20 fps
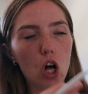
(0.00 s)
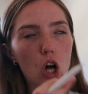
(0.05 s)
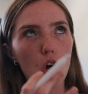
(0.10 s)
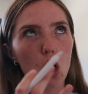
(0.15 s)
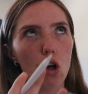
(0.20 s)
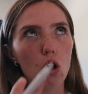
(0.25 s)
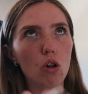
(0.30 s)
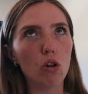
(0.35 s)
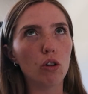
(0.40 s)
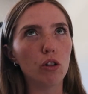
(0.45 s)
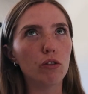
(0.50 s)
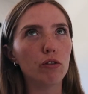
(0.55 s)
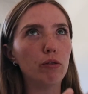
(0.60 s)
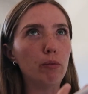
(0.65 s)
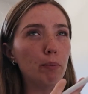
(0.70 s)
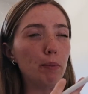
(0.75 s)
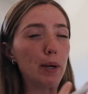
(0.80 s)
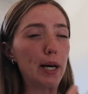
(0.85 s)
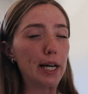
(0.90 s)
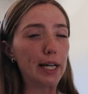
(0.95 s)
all of
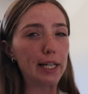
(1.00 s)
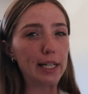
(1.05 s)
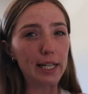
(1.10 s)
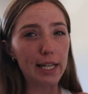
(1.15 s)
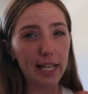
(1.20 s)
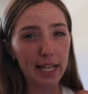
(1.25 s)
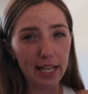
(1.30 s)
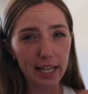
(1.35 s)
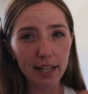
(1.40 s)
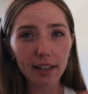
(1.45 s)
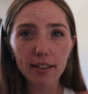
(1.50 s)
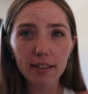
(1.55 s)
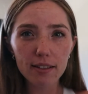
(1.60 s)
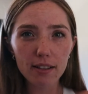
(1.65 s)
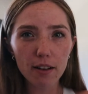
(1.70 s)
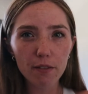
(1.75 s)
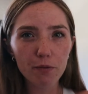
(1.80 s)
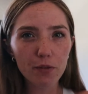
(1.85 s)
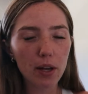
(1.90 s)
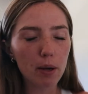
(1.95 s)
my
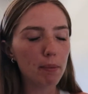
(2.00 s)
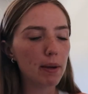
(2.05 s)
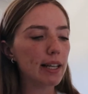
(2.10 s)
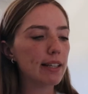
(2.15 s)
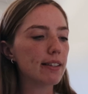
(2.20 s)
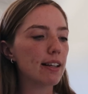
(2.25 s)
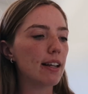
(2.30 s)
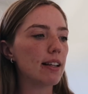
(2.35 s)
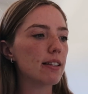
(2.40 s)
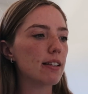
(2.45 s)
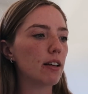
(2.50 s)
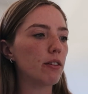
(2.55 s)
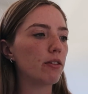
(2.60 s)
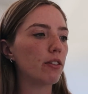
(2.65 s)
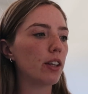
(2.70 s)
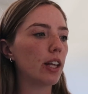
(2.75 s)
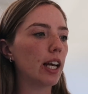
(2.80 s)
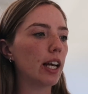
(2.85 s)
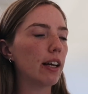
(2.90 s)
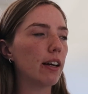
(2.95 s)
needs, if that makes sense. I
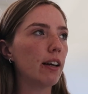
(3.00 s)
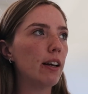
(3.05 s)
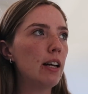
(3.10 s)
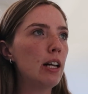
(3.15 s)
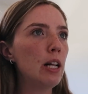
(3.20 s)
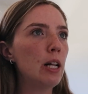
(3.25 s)
feel like